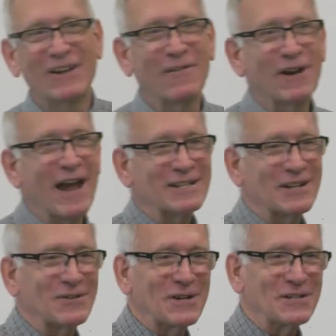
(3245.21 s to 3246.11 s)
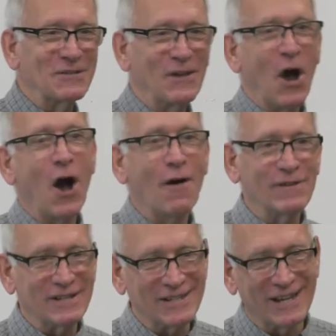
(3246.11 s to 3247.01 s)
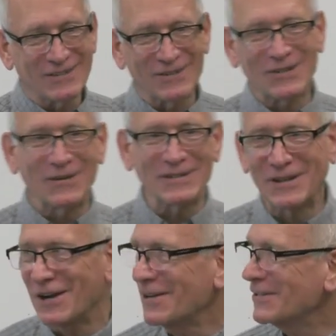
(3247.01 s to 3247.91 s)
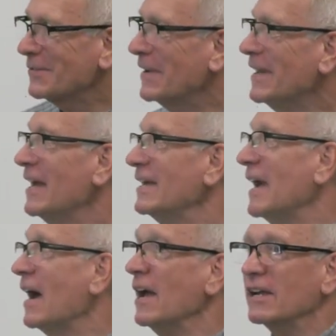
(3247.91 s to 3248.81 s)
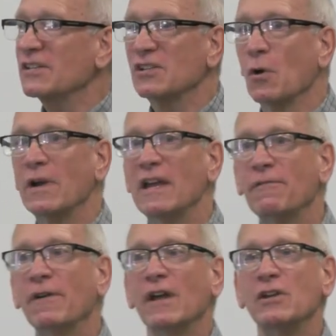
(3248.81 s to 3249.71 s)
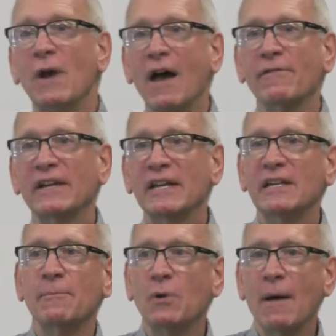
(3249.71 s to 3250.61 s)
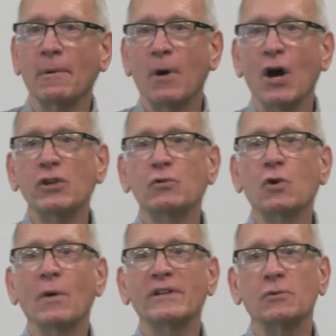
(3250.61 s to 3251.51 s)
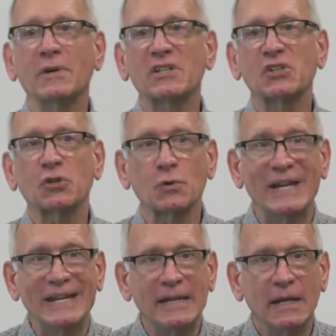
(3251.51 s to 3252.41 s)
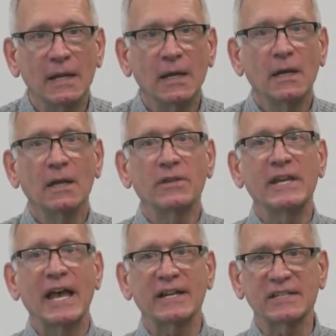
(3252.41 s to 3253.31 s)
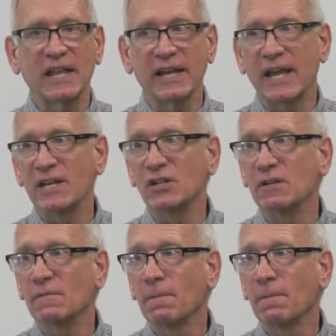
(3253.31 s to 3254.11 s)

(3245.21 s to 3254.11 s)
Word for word: Whenever I ask a question, of the obvious answer, it's always the hardest one. Yeah, because so if you have a kidney problem, are you going to excrete the anesthetic agent?